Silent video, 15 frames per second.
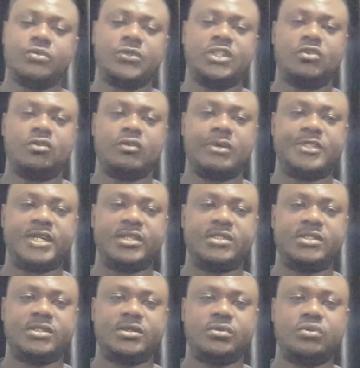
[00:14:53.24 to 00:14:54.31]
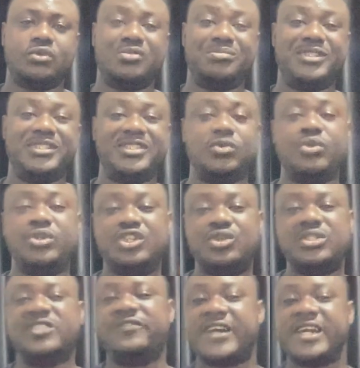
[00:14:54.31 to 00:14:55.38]
the website they would
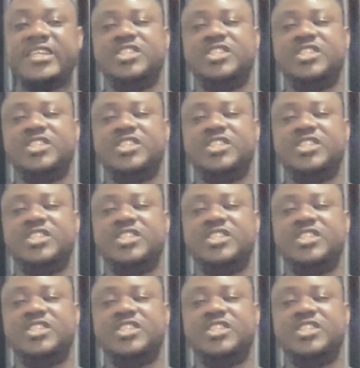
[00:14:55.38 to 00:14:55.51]
notify